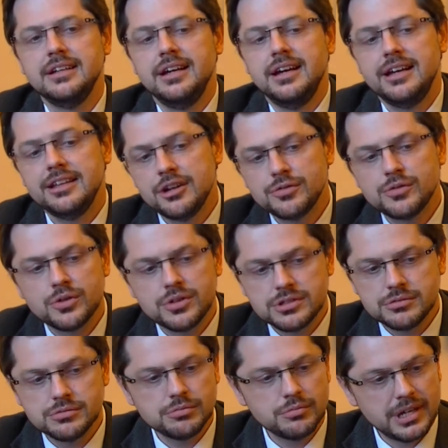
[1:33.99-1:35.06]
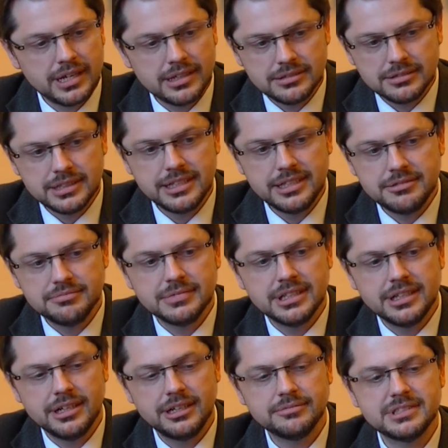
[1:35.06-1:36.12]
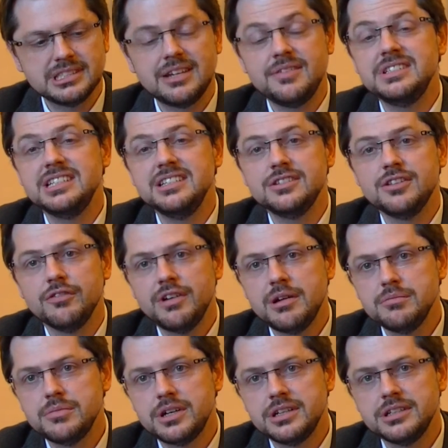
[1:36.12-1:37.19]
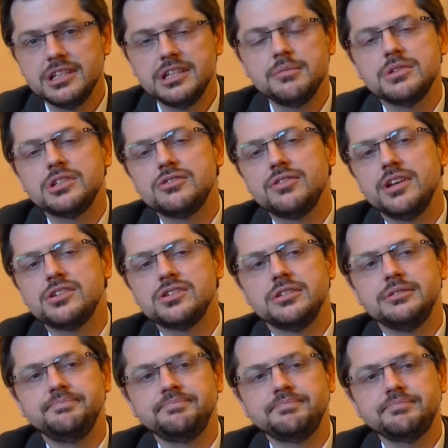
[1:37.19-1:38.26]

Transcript: And then of course, when the 17th November, the demonstration